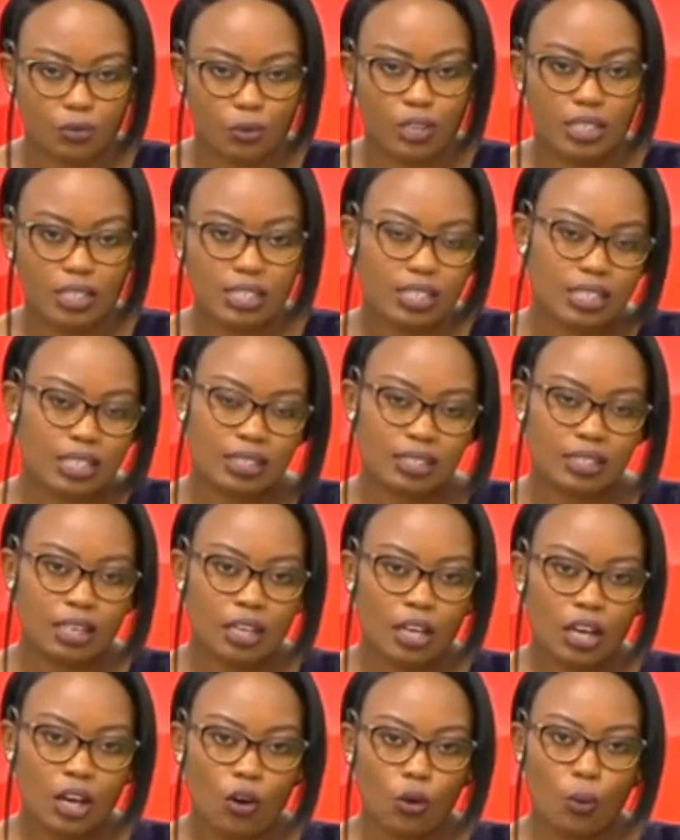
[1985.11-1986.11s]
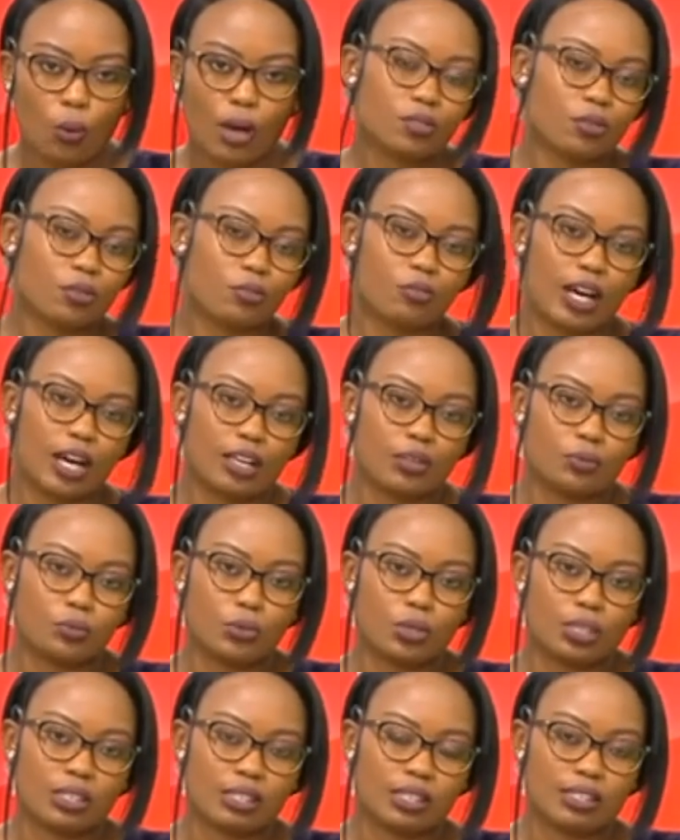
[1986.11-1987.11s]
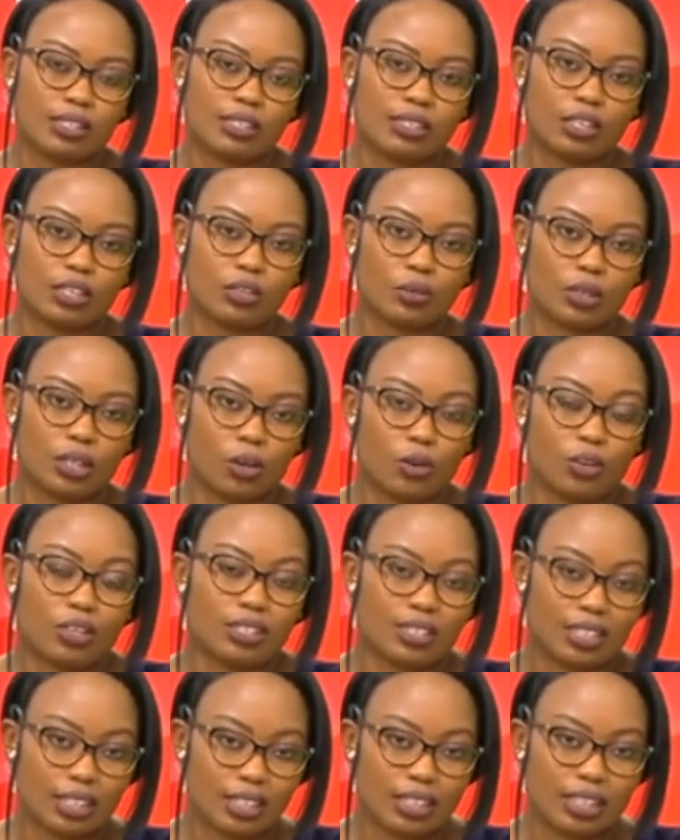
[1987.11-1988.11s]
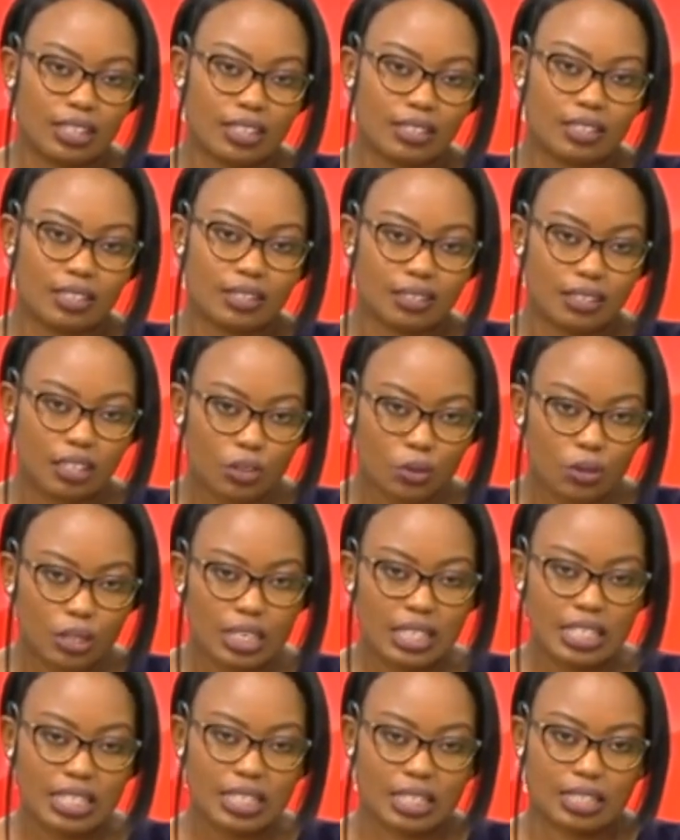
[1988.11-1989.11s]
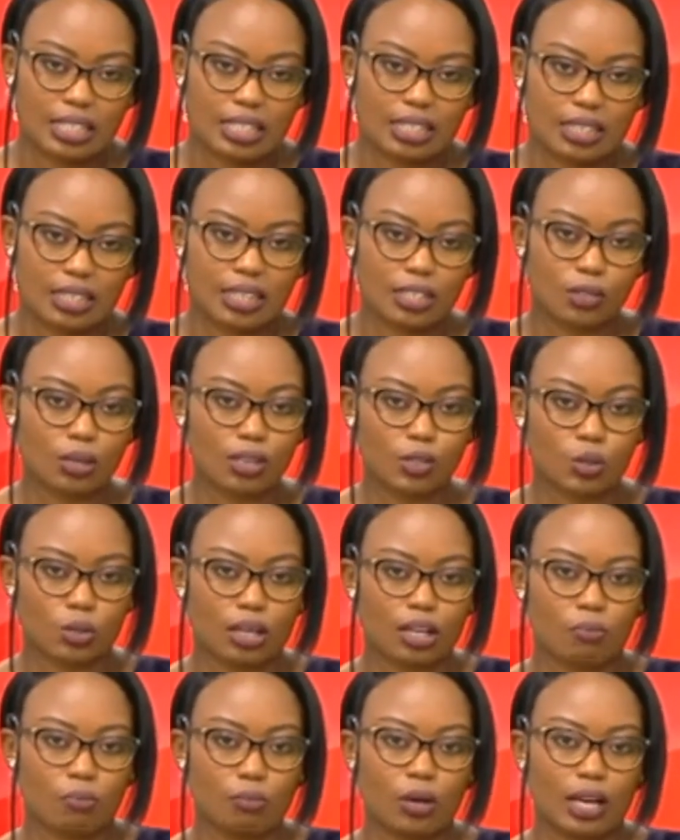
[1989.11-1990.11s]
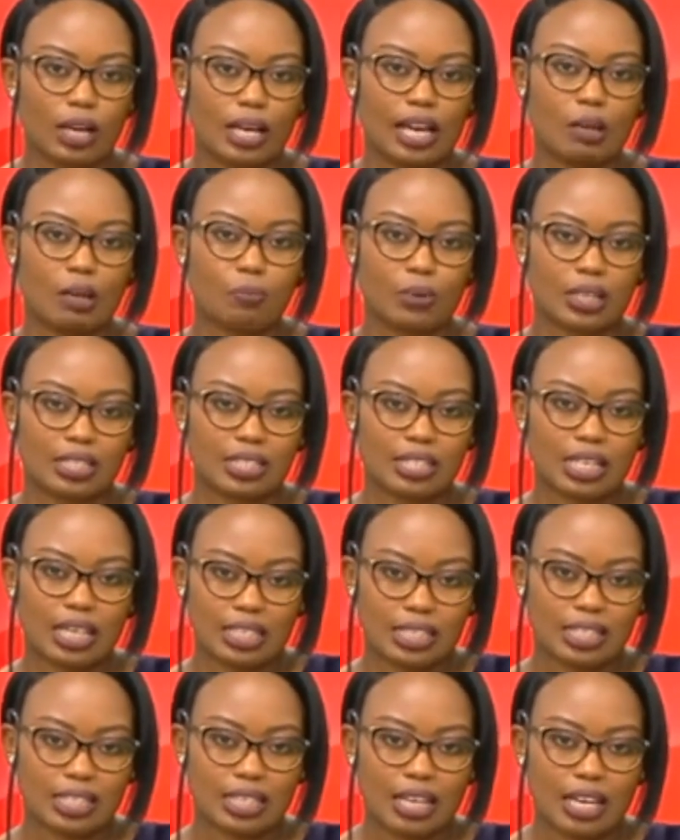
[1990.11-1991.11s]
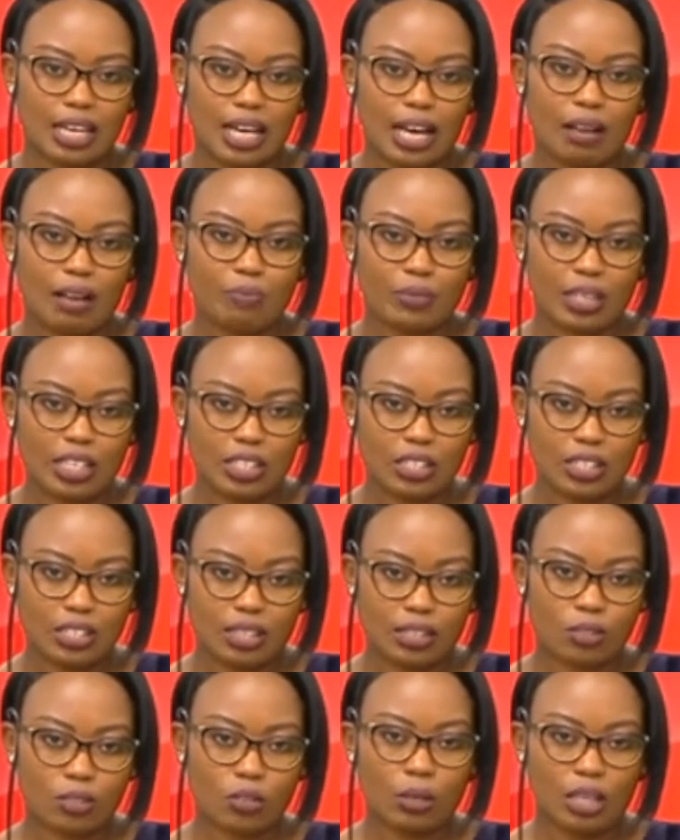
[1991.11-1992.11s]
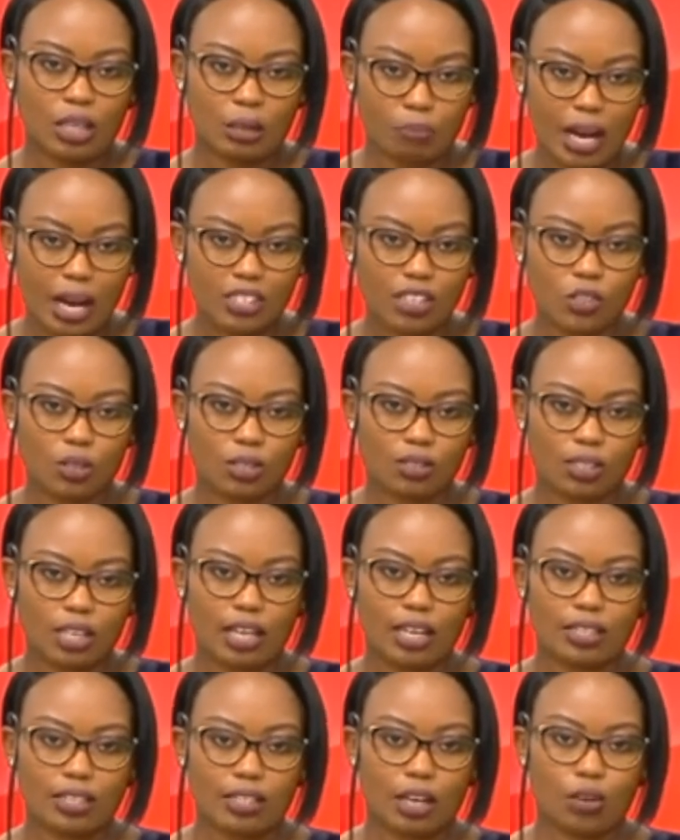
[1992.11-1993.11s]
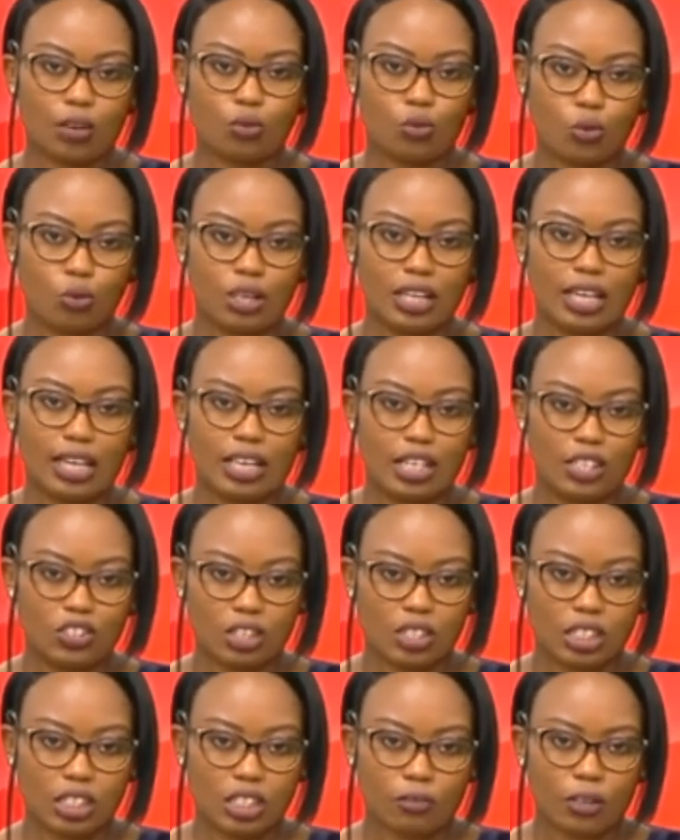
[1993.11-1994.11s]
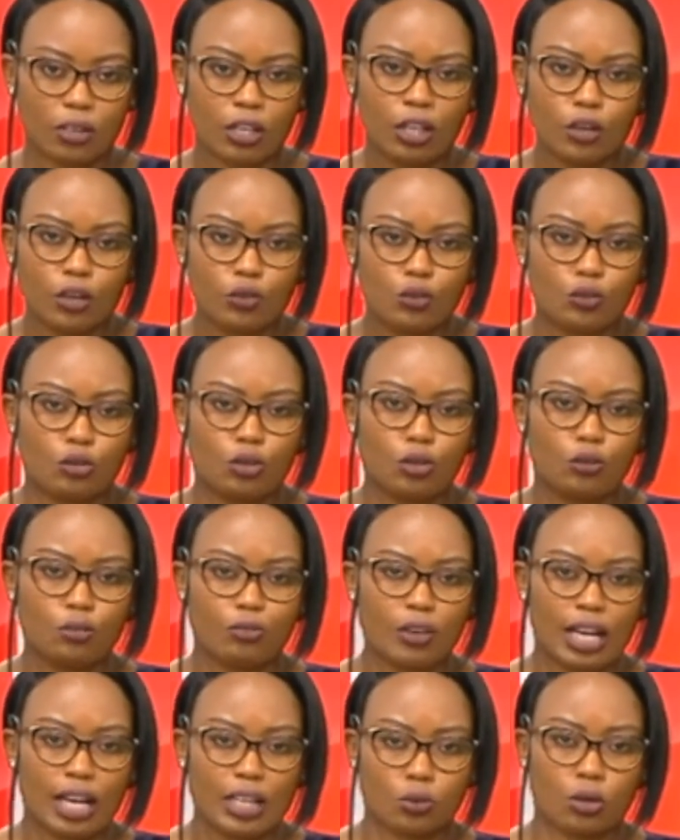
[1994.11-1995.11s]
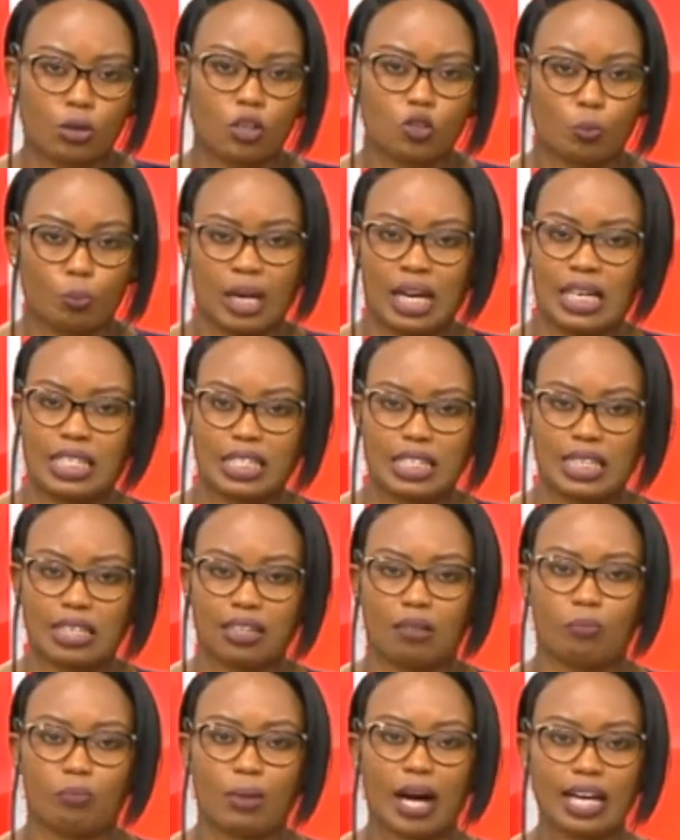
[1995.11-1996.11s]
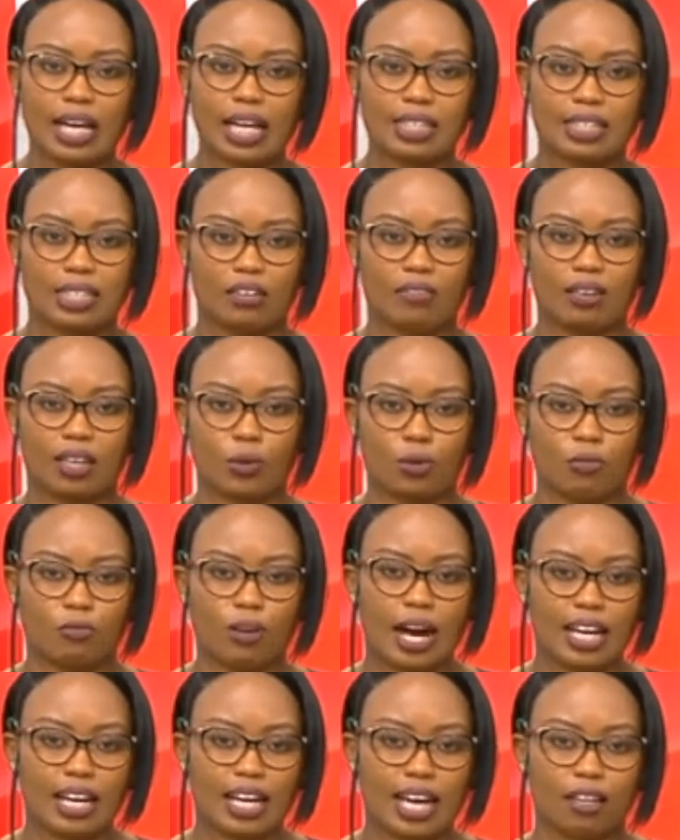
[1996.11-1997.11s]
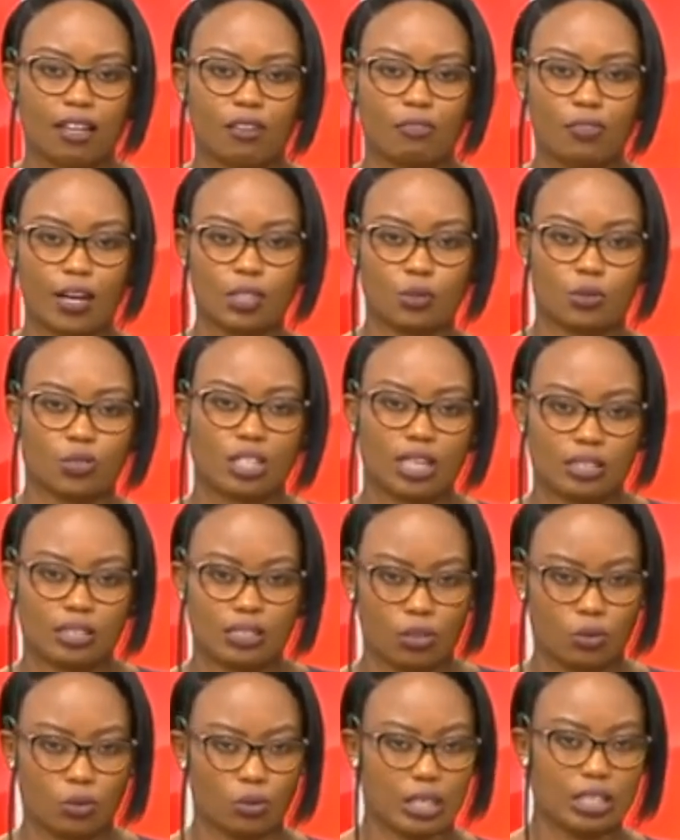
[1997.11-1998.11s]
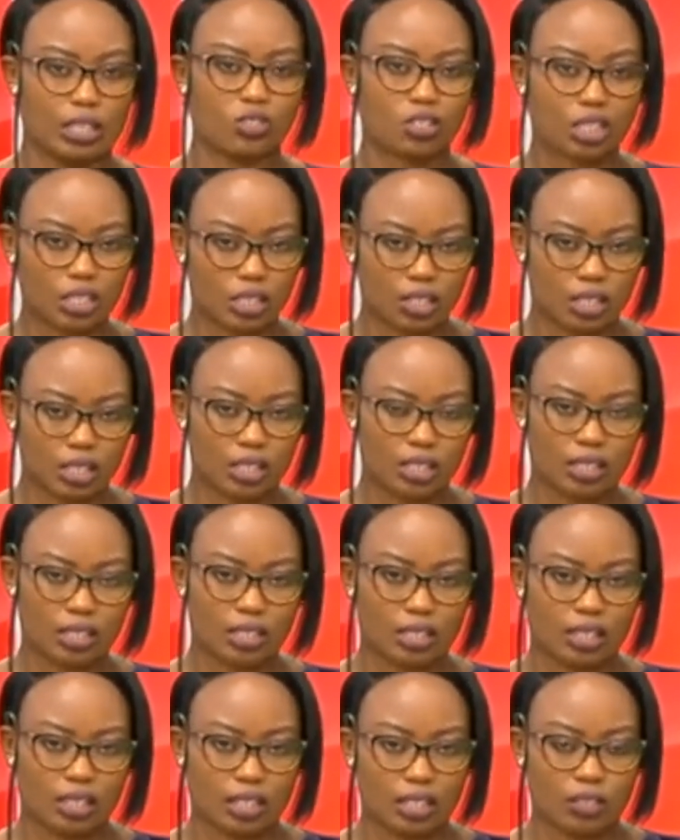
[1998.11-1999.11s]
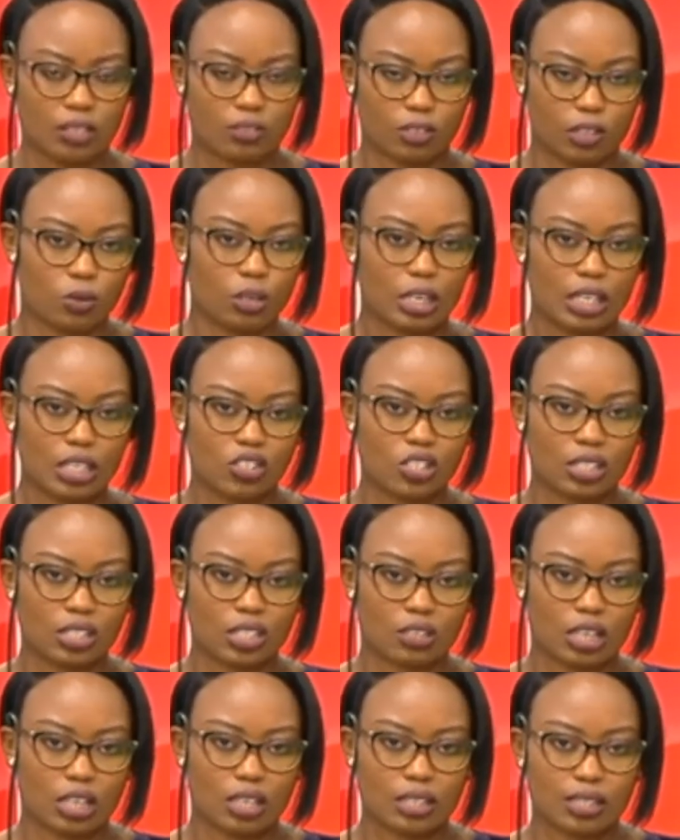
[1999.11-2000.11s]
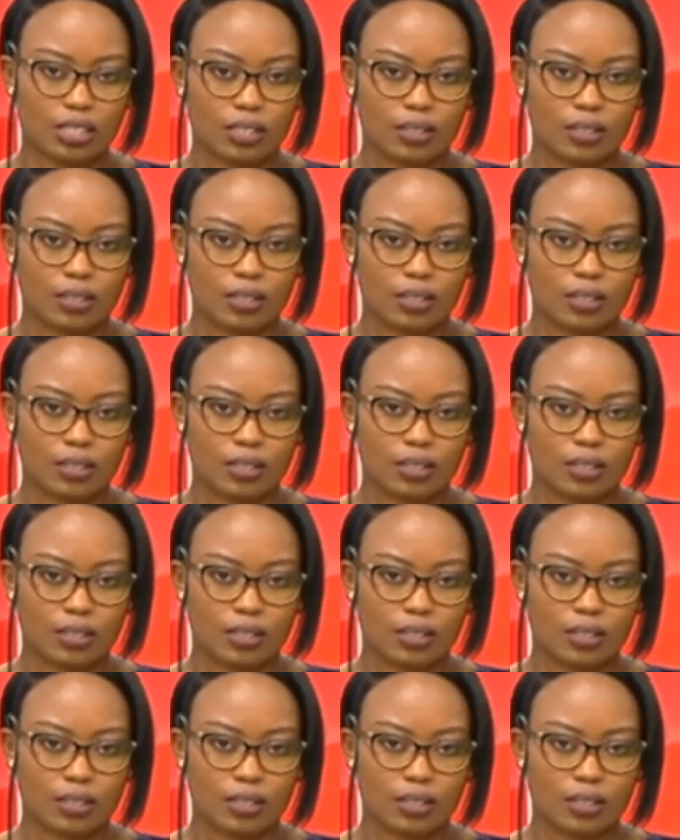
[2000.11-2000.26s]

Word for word: For instance, Uwezo Fund was zero, or still is, zero interest. This one is talking about 8% um, interest. So in much as you're saying it's a good initiative, do you feel it's going to penetrate the market, given that we've had other funds which are zero interest rate zero interest rate?